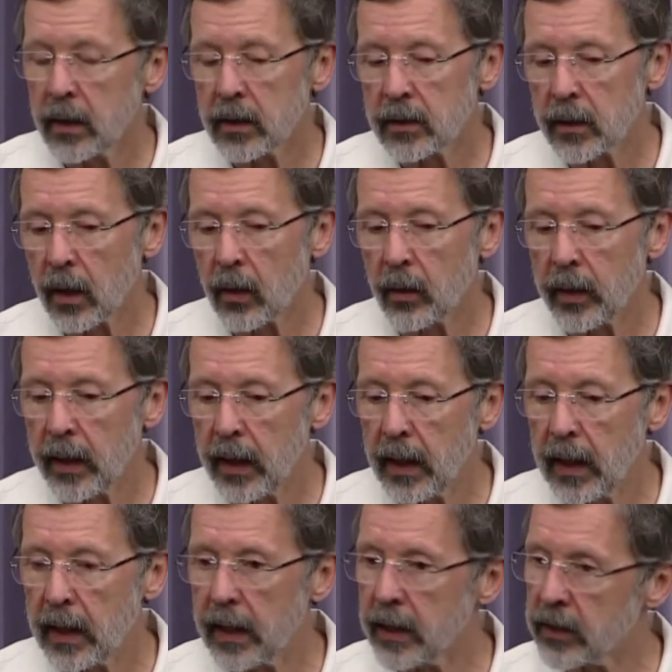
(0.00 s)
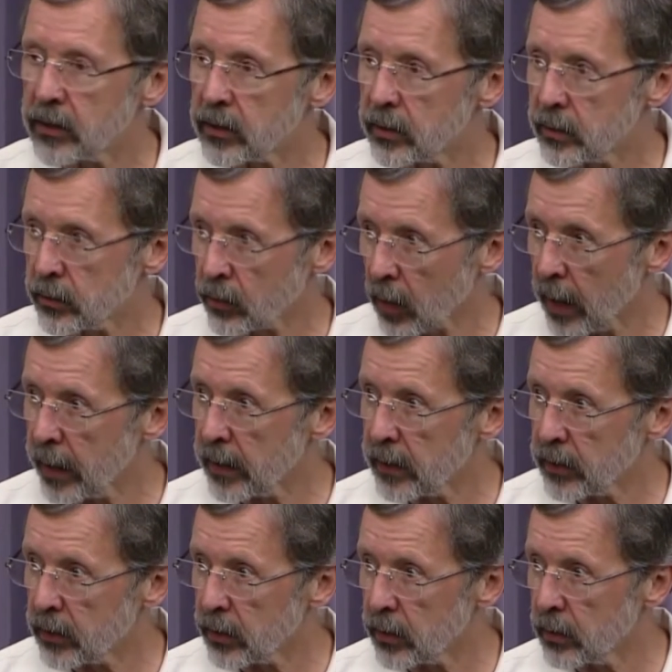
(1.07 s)
So it is trying
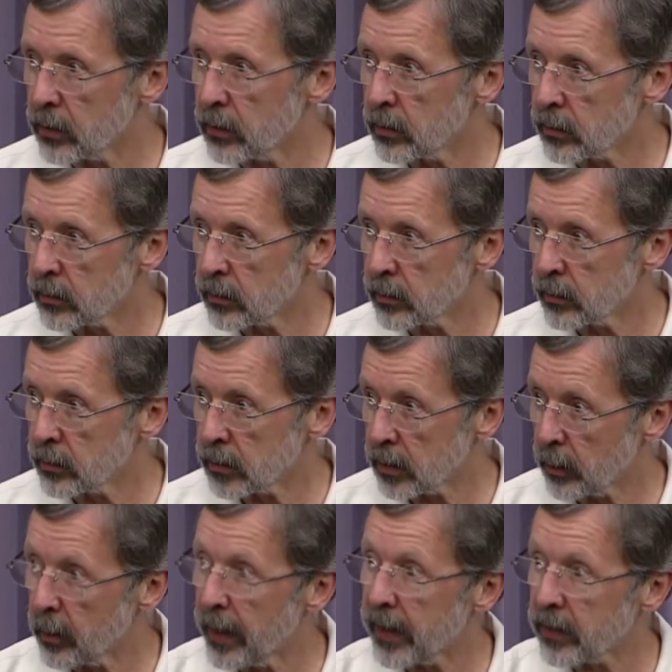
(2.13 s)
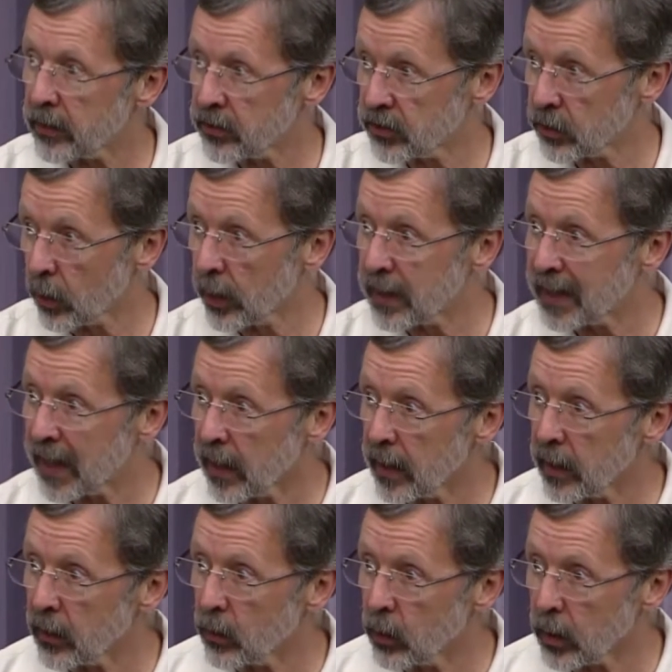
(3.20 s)
to, to make the
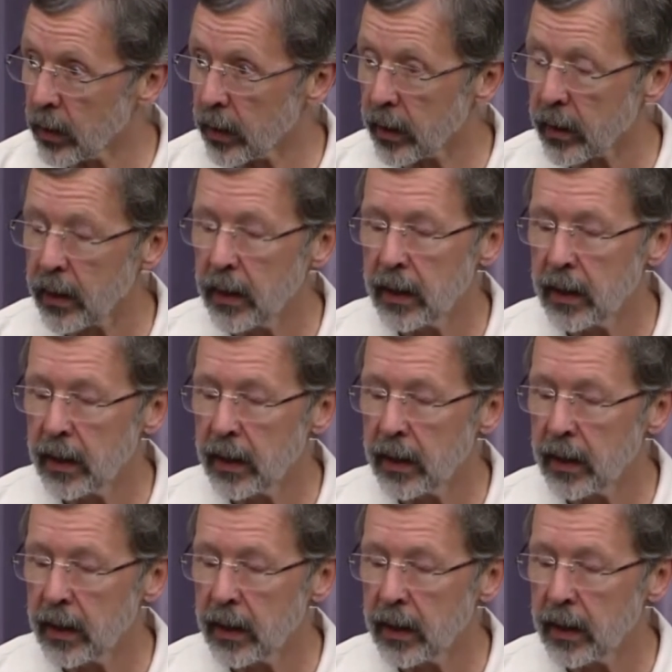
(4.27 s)
storytelling work.